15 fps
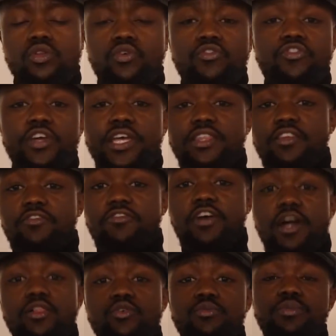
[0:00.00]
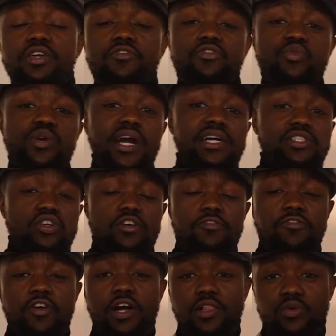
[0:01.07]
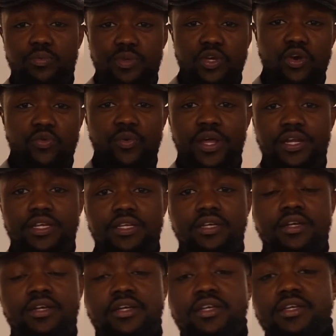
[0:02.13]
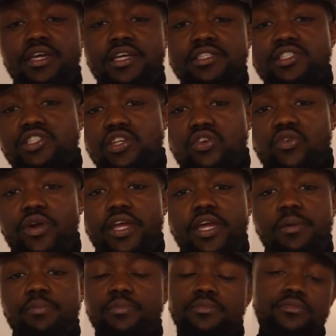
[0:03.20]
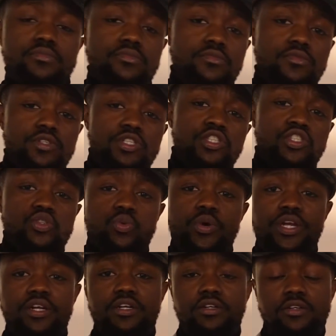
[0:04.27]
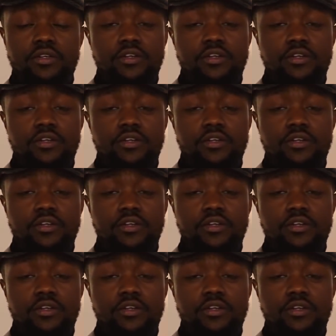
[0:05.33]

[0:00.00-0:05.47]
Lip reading: Don't forget to follow me if you guys aren't following me already. Instagram, Twitter.